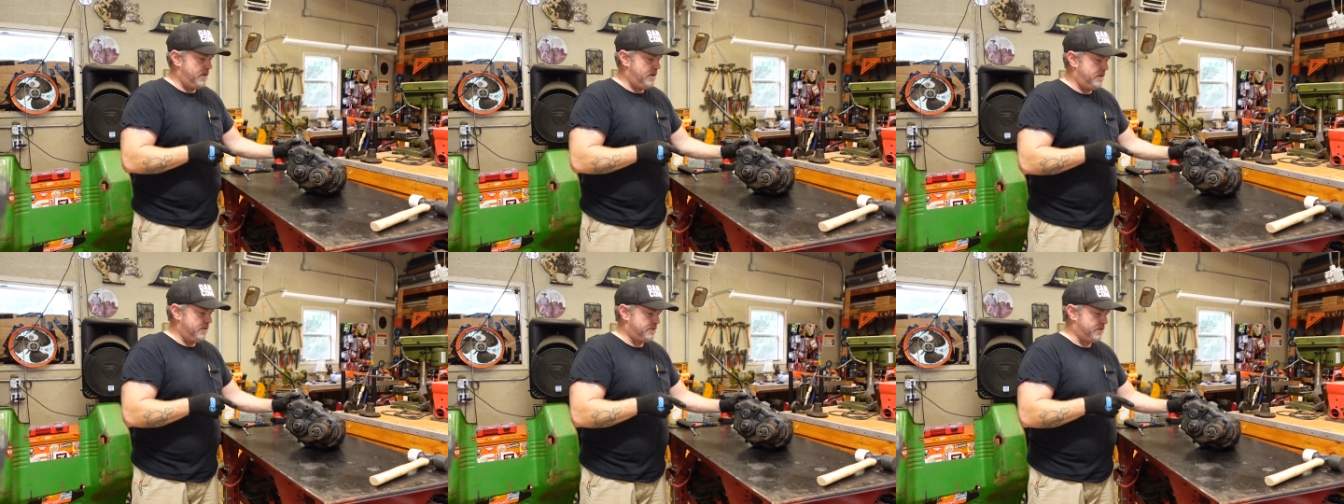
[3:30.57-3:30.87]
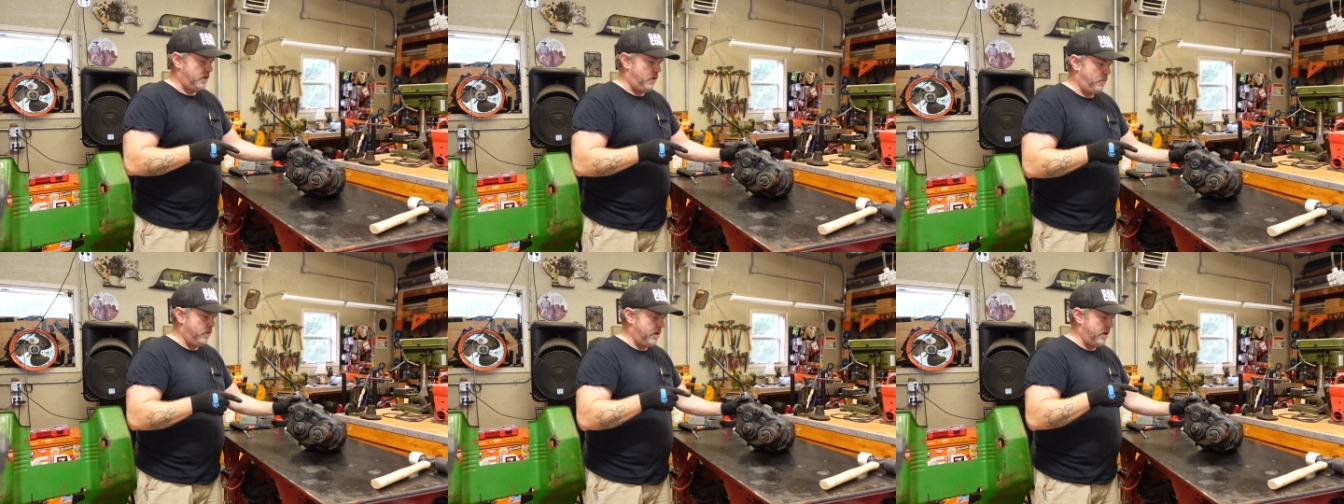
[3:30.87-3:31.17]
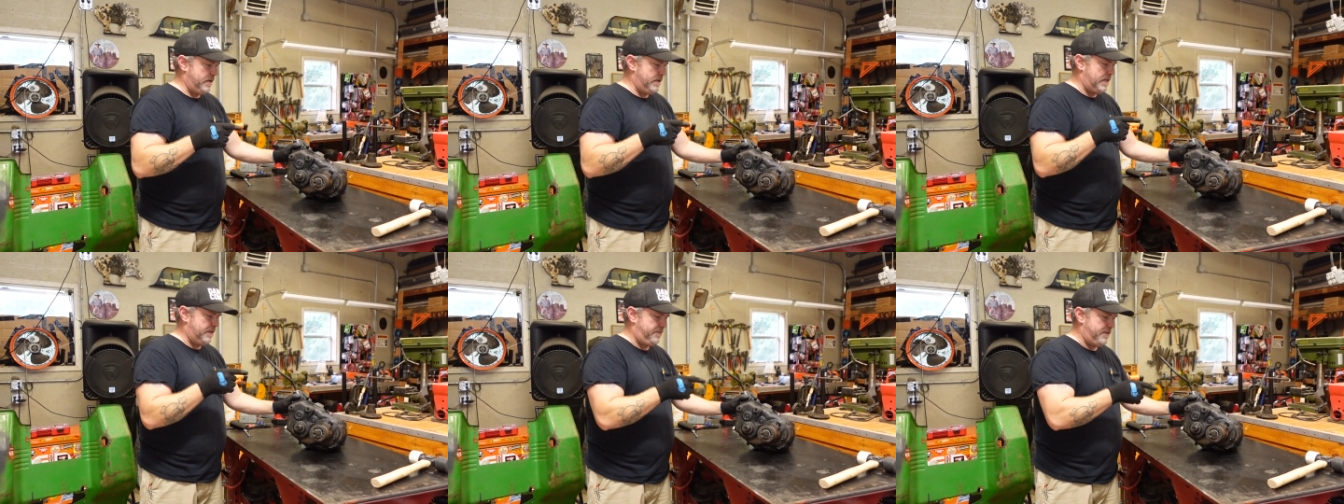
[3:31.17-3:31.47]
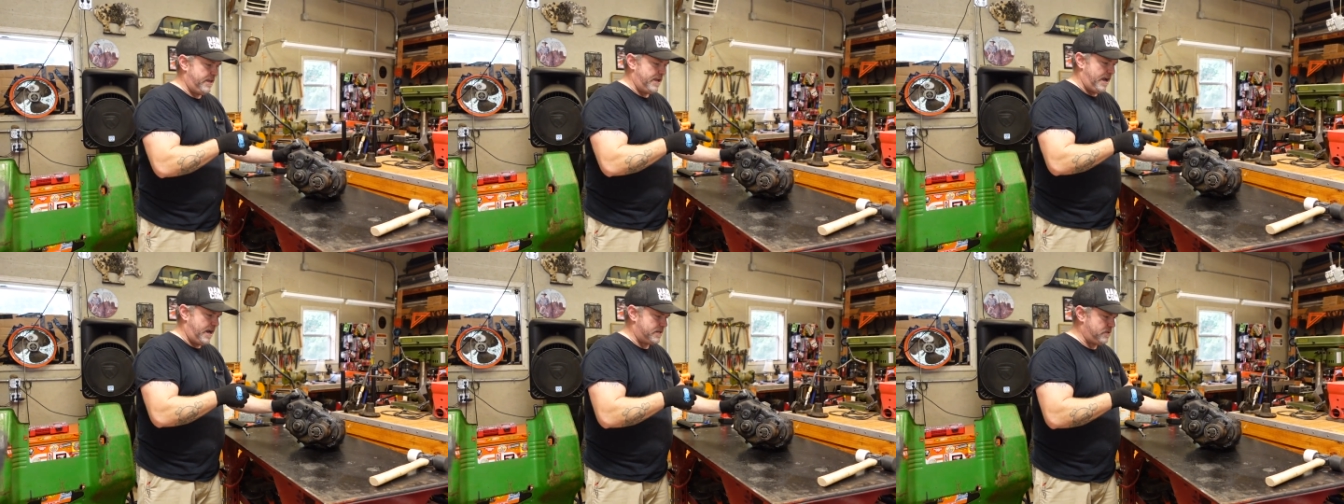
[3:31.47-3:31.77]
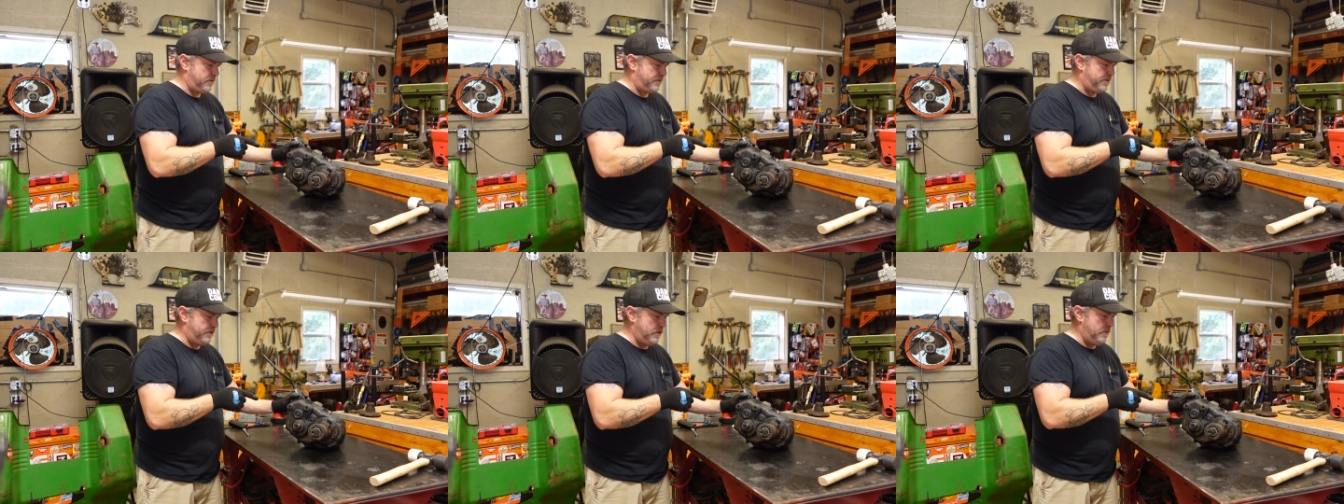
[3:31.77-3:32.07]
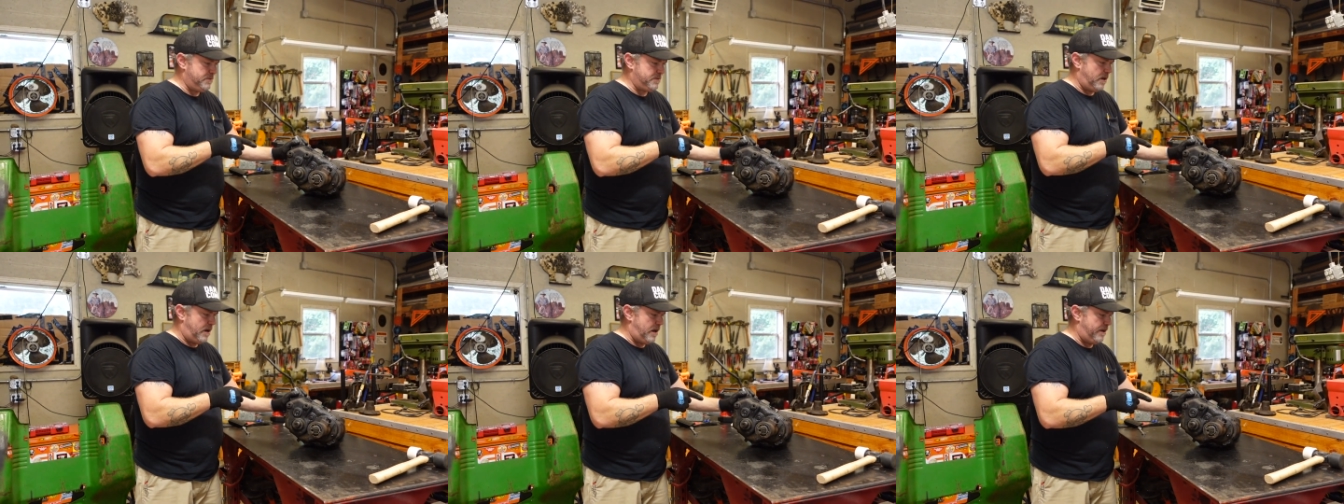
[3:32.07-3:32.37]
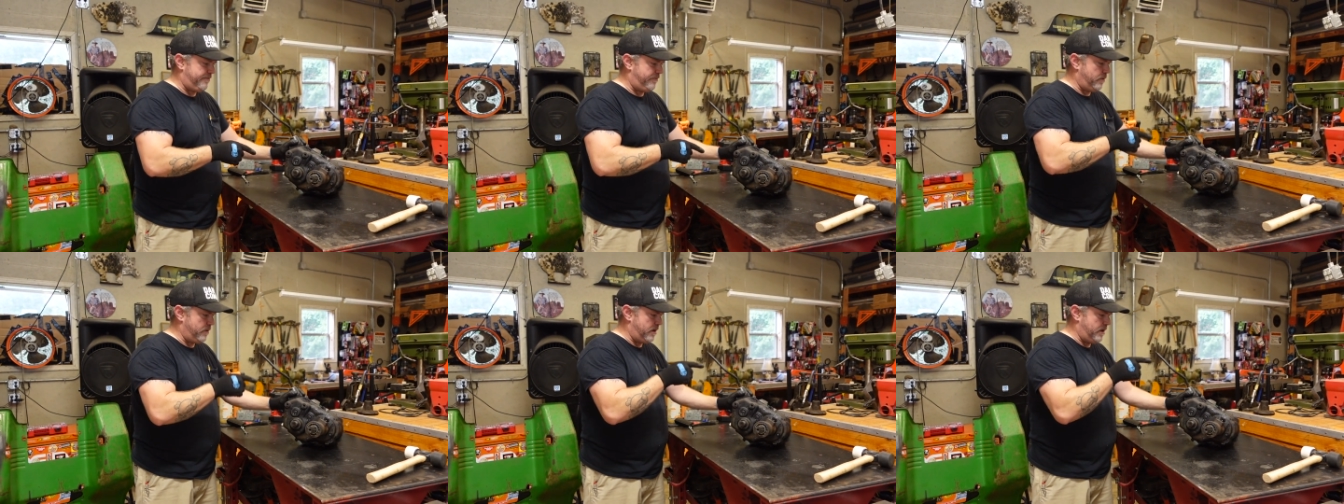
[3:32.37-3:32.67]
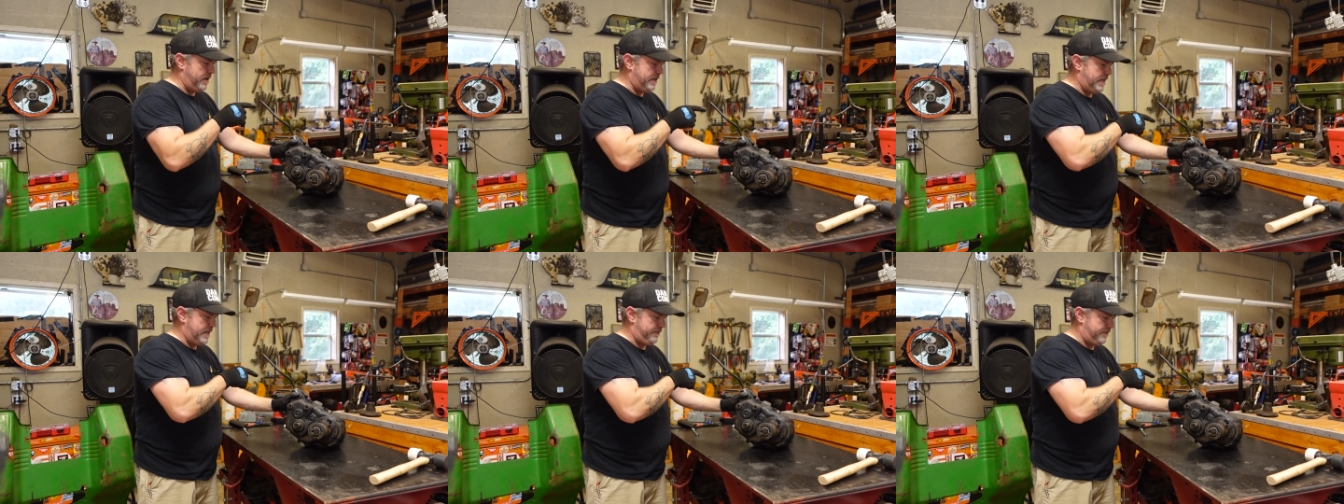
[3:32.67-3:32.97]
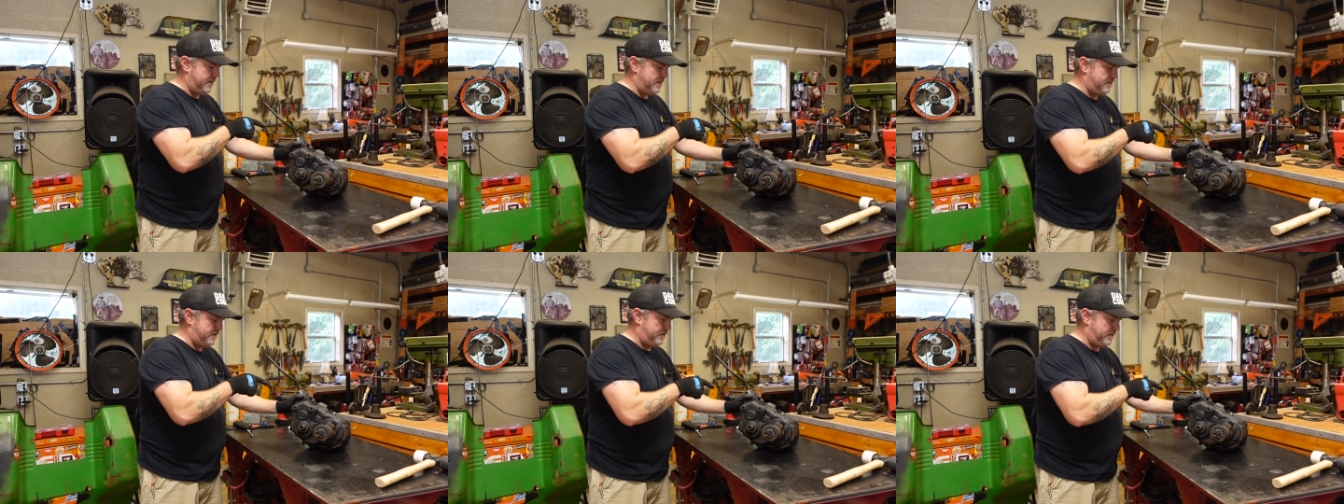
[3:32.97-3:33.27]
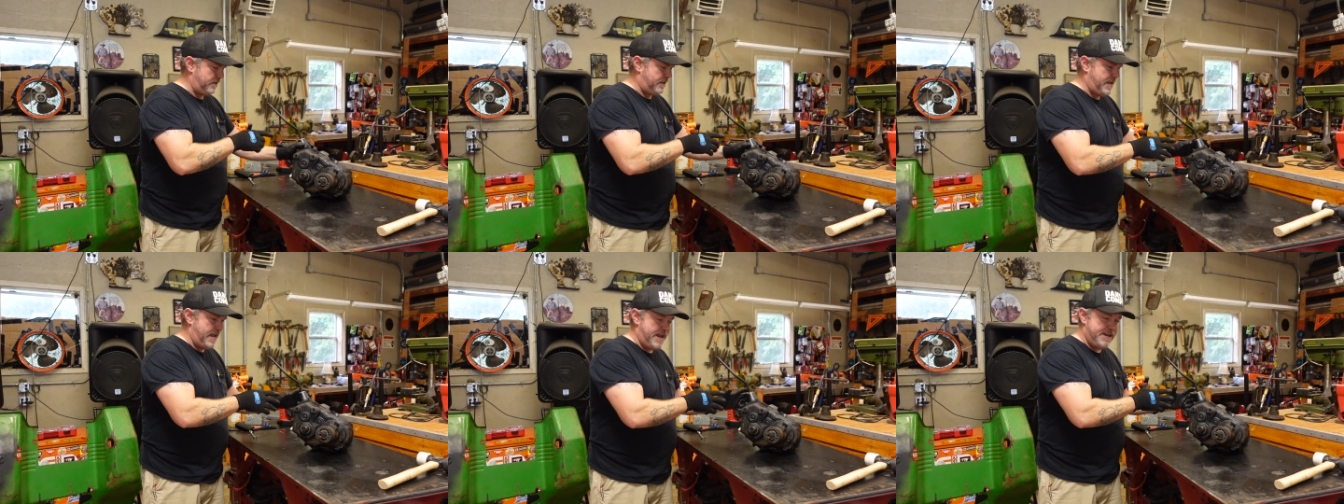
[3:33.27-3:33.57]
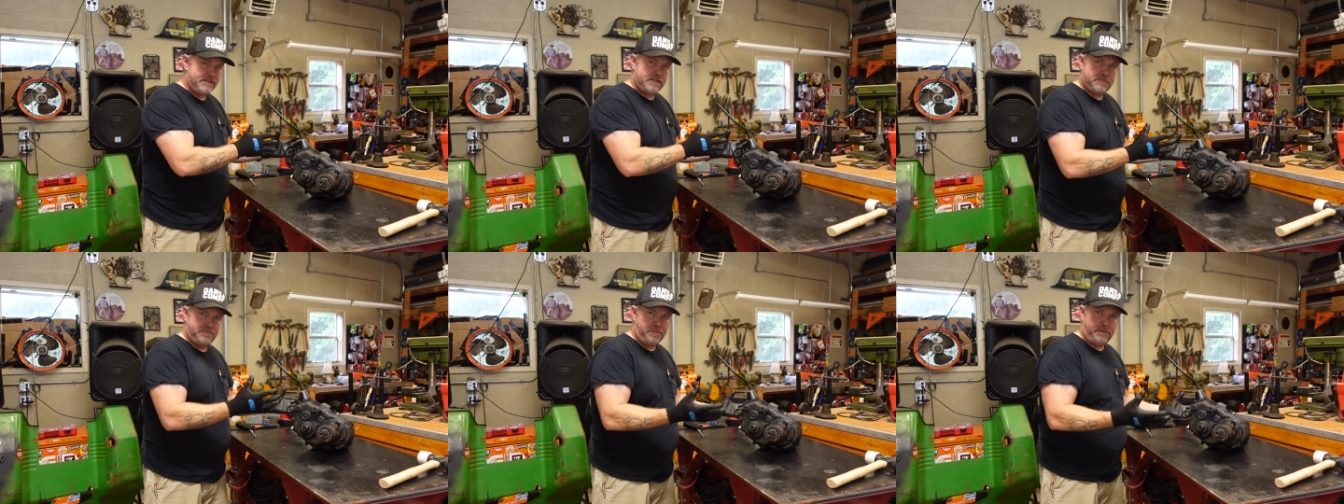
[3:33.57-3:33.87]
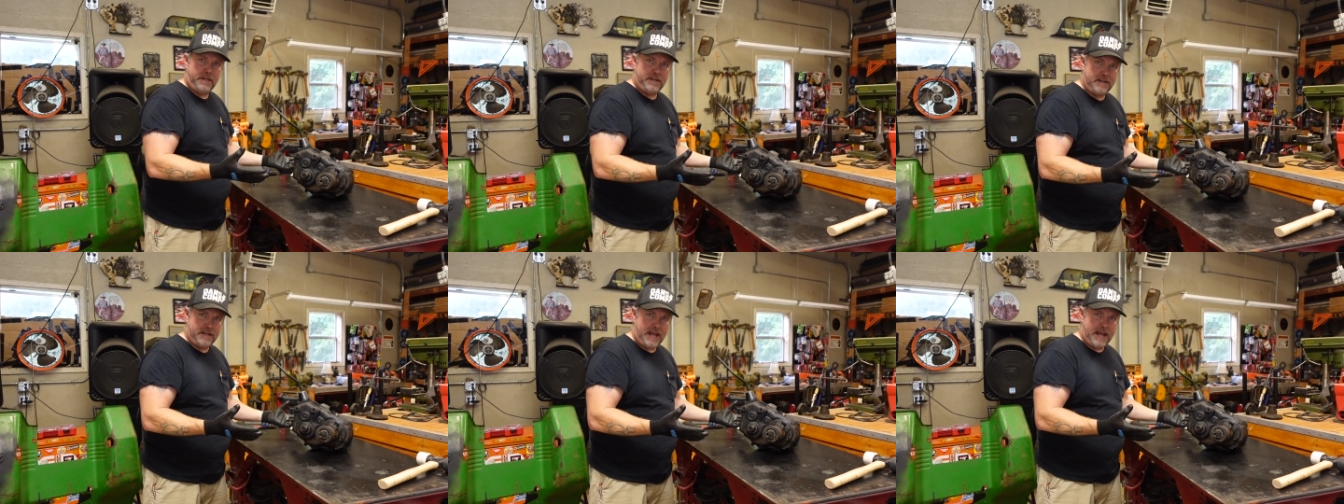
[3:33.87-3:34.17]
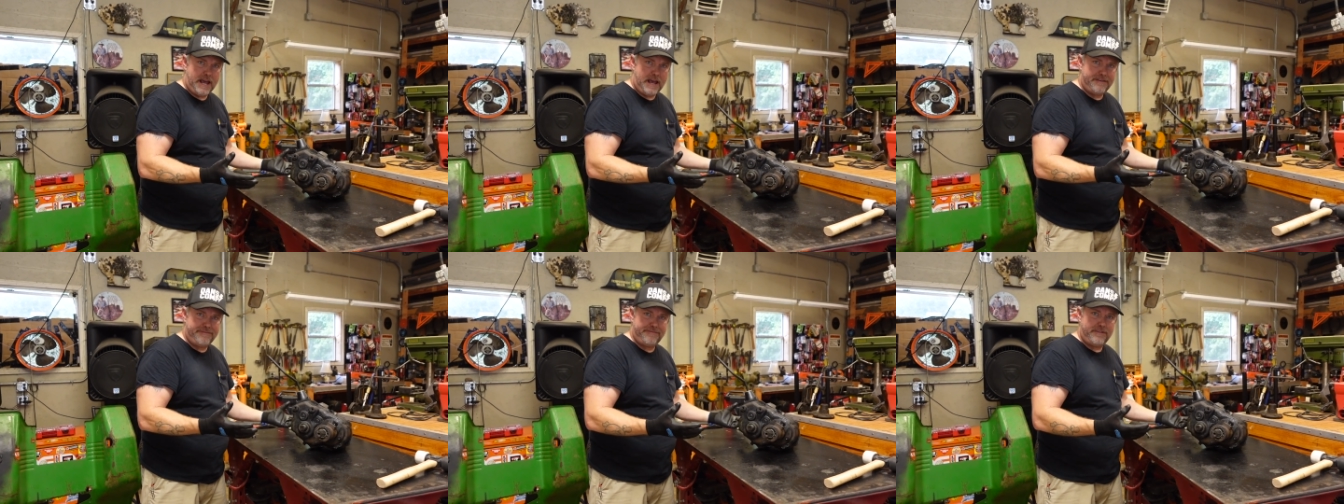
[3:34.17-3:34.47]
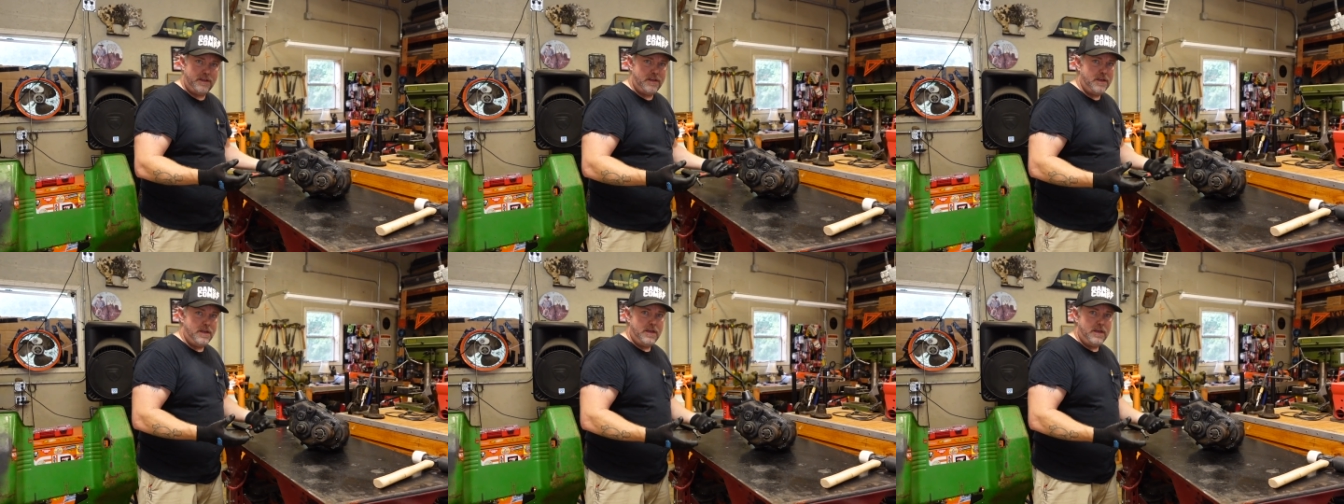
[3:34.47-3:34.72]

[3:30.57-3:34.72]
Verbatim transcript: So we're going to get the axle tubes off, we're going to get this the case split in half,